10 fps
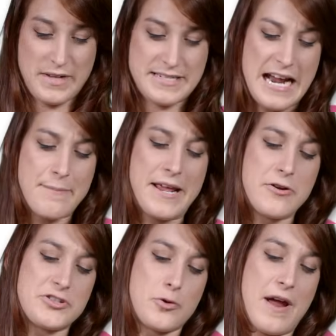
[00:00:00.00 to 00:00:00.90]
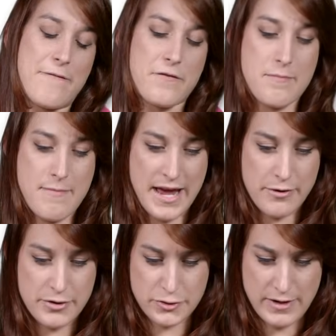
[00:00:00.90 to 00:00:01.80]
10 meters away from the
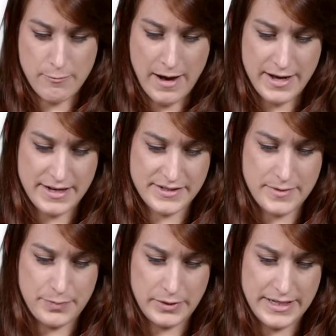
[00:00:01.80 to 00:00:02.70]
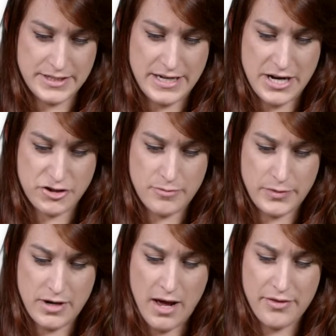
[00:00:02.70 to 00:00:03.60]
mango tree right next to the police station,
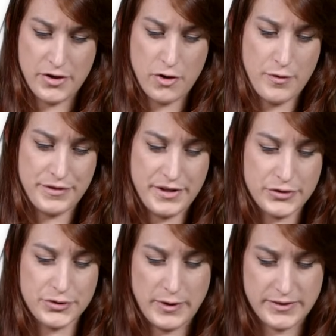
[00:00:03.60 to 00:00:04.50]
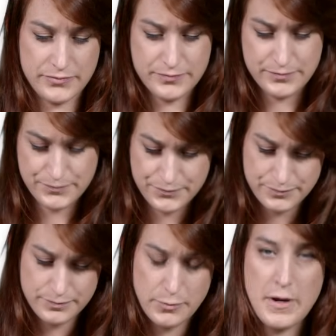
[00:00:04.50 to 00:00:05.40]
but not the new one, the old one.
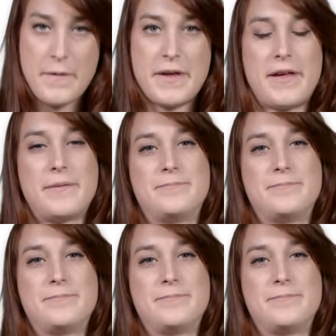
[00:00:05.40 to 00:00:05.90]
Pura vida.